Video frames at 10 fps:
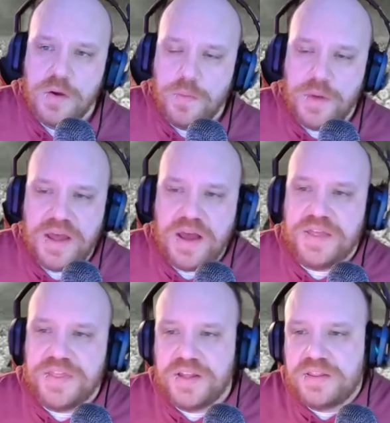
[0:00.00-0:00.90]
Well, I
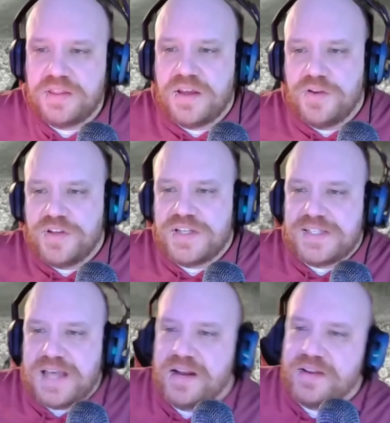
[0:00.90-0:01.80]
think the only
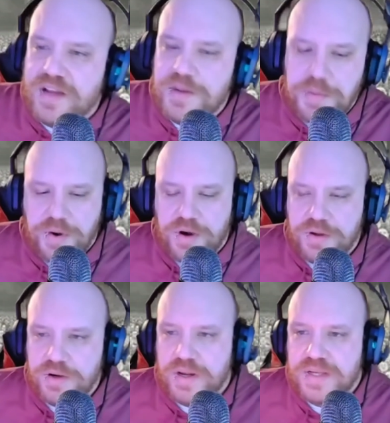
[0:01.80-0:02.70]
sad thing about
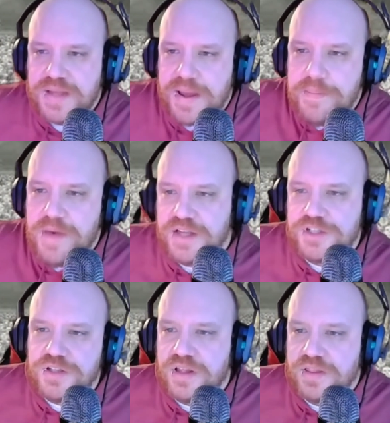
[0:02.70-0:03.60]
Parler is, I
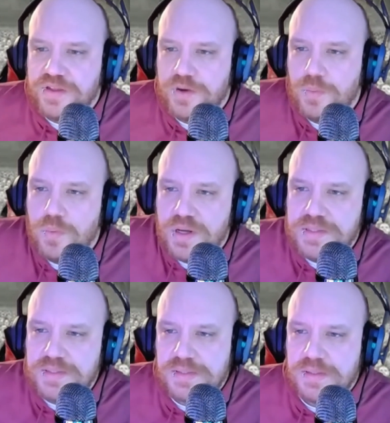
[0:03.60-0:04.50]
imagine that there
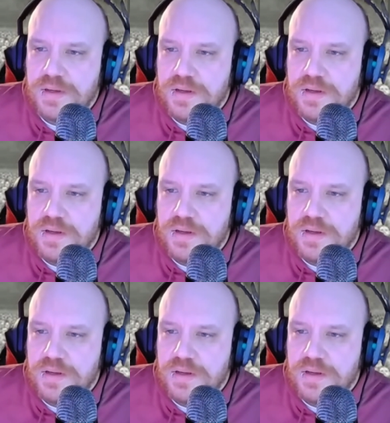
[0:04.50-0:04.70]
was